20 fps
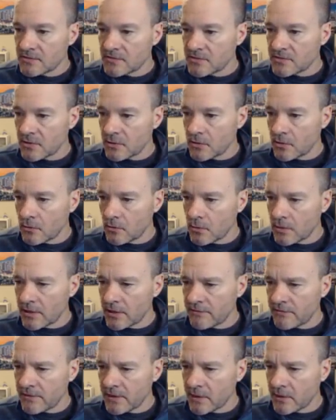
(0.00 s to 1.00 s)
So
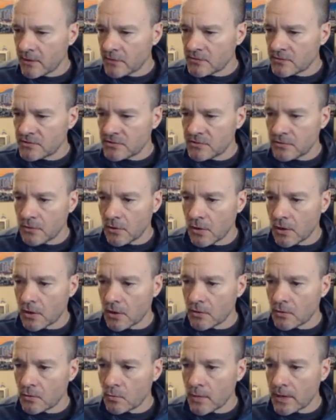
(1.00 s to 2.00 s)
if I go to
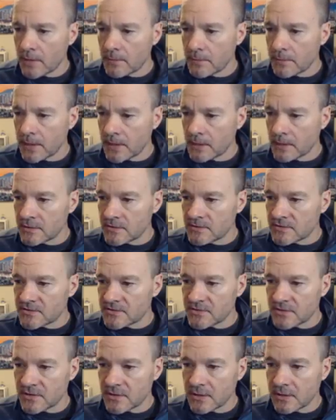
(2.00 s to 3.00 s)
auto white
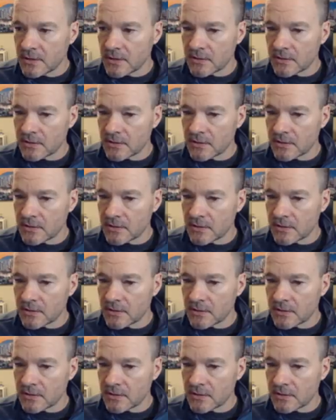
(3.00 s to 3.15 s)
balance,